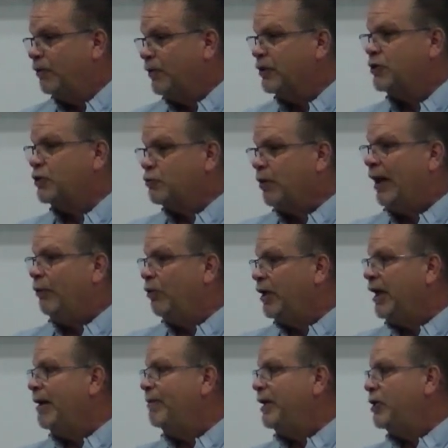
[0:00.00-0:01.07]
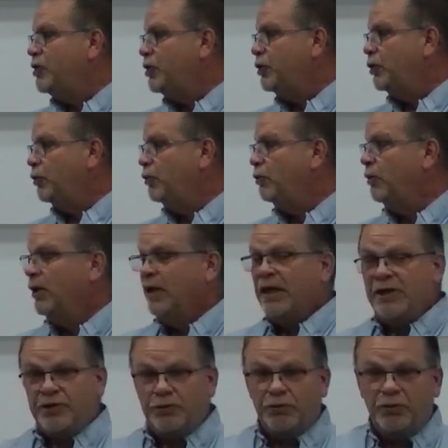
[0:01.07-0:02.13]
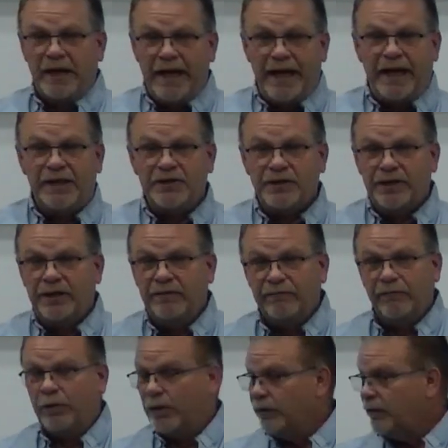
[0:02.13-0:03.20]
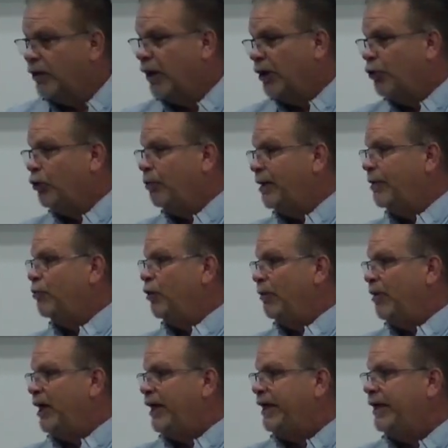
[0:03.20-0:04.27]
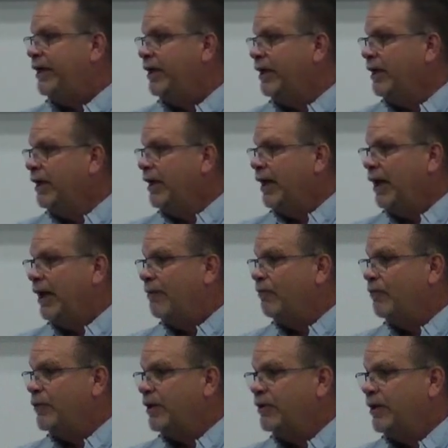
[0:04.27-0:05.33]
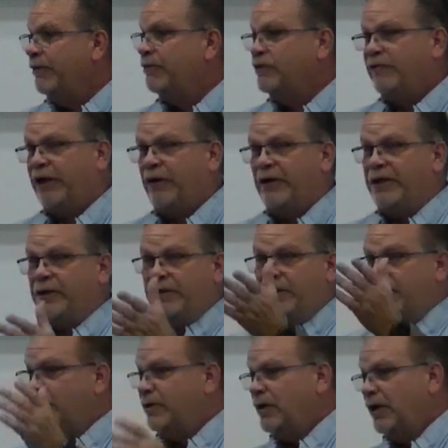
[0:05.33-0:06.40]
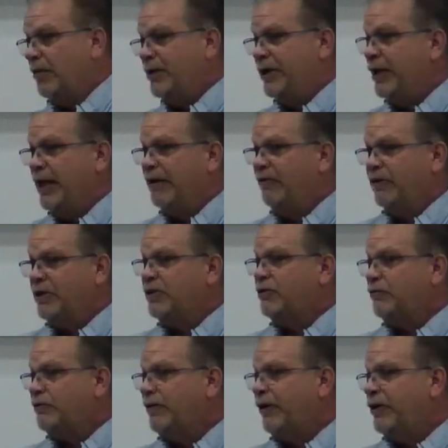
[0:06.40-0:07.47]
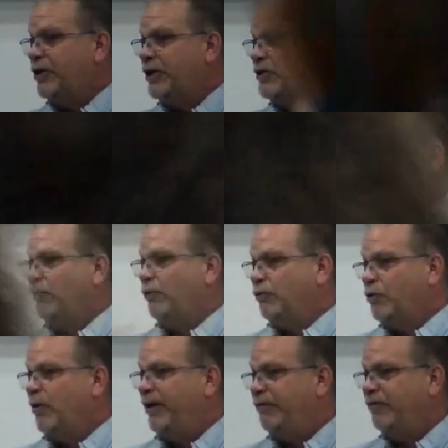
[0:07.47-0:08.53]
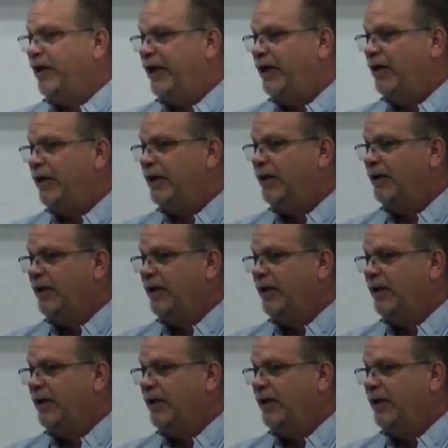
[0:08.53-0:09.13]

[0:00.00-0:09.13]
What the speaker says: this is why we're coming to you to ask for a little bit more money. It was very, this is very distasteful, quite frankly.